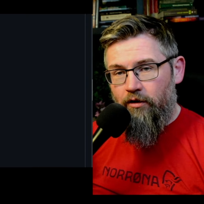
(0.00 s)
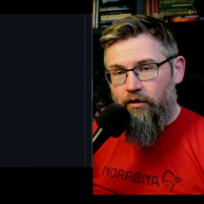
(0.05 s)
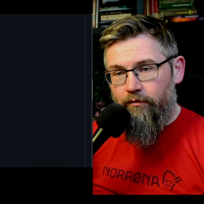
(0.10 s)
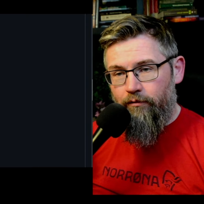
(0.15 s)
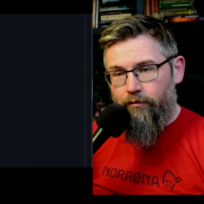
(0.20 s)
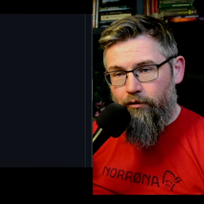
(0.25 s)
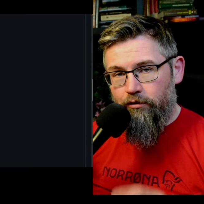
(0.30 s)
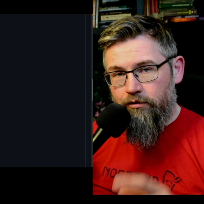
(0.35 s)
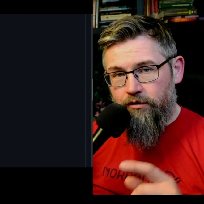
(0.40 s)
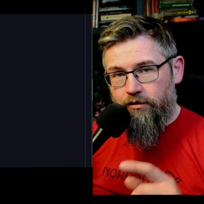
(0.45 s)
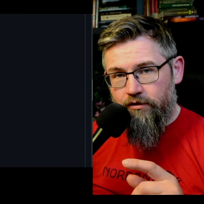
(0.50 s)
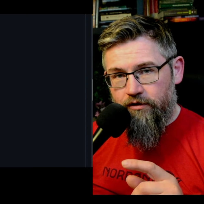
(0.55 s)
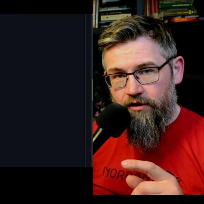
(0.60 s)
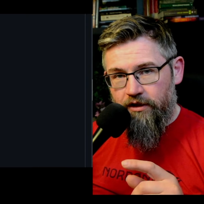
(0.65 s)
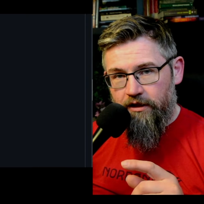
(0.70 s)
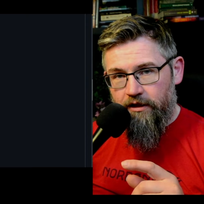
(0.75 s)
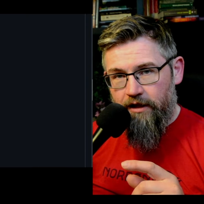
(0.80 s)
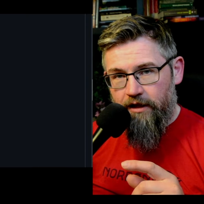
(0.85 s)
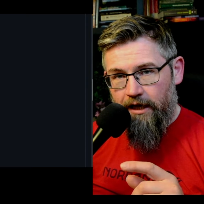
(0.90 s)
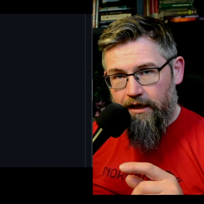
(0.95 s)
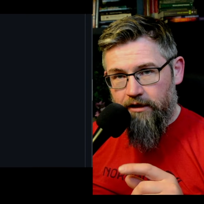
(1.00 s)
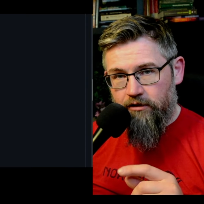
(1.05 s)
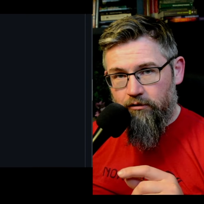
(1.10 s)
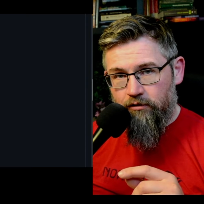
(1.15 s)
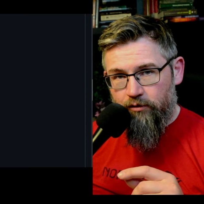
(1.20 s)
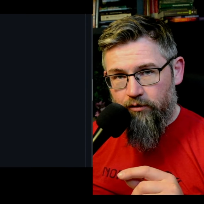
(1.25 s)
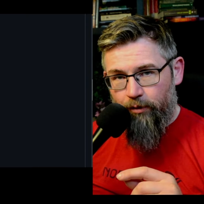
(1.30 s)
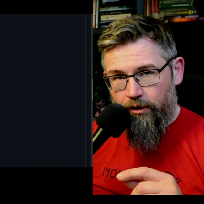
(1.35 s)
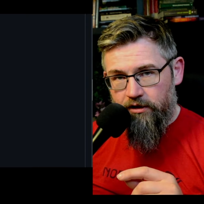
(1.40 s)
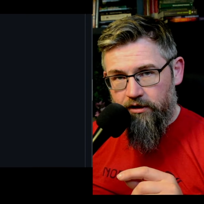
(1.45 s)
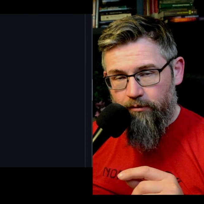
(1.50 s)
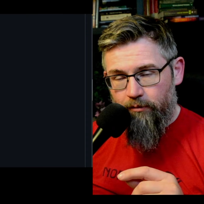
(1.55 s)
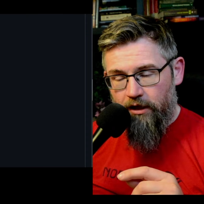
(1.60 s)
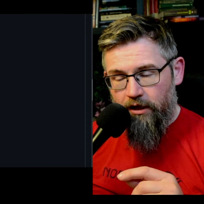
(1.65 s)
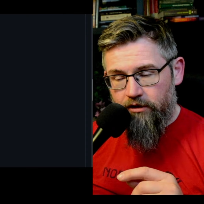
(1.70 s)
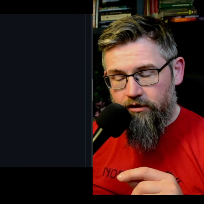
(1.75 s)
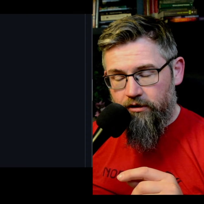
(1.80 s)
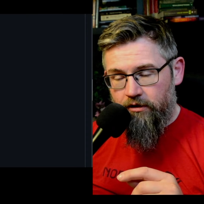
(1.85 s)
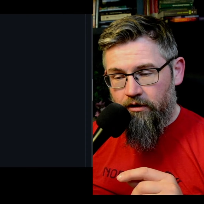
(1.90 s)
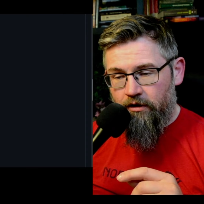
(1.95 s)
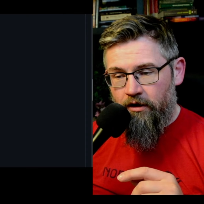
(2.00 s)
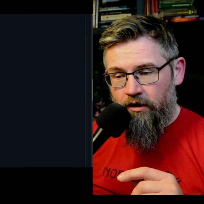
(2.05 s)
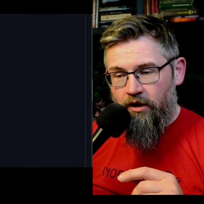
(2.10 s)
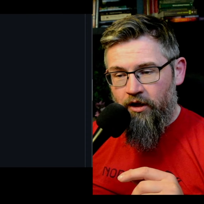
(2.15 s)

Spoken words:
versus the actual SPICE simulation,